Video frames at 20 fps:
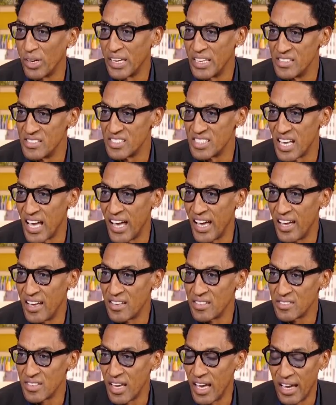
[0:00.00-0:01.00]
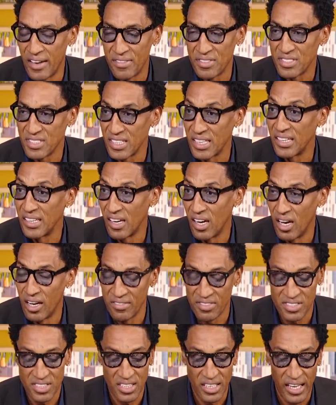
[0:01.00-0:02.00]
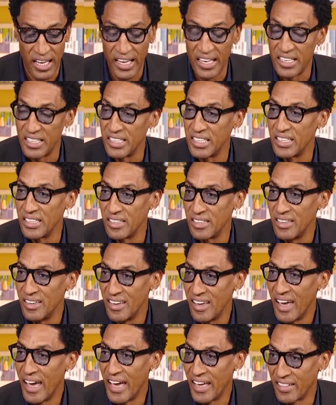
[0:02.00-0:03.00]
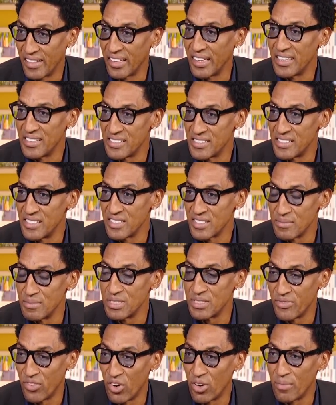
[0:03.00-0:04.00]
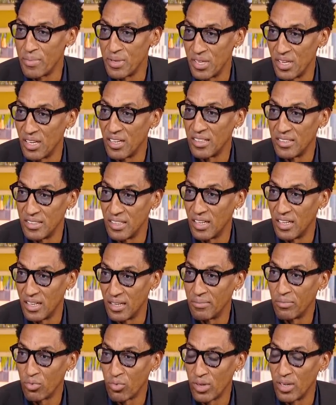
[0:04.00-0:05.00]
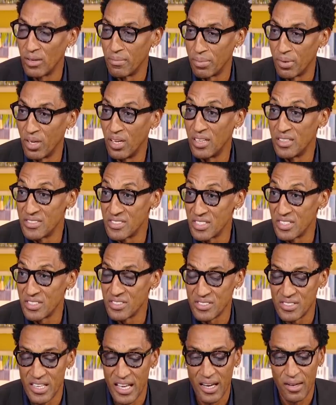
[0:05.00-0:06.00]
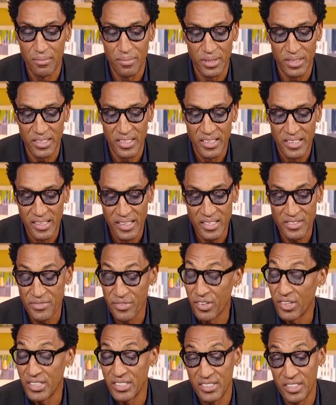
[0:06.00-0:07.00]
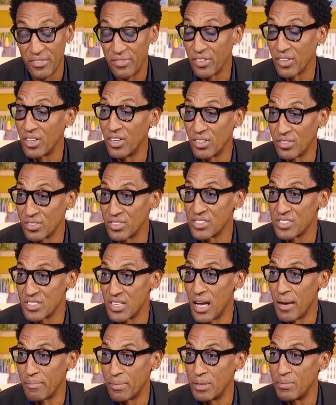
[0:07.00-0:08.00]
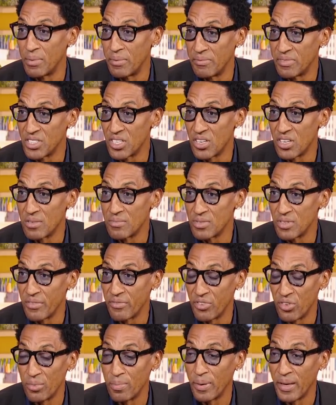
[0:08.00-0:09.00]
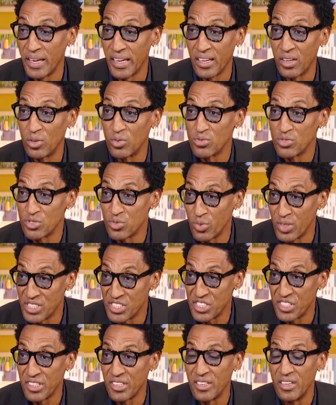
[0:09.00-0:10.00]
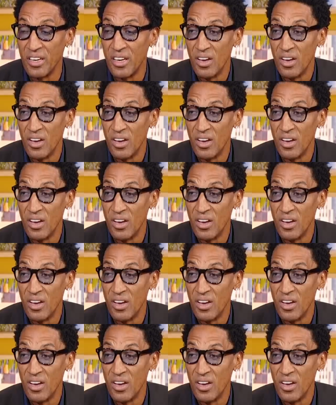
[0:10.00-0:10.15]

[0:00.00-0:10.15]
in size Obviously, obviously, mm-hmm. AD athleticism is far beyond uh, where LeBron's is now, but it's very difficult to stop them in terms if you're planning on switching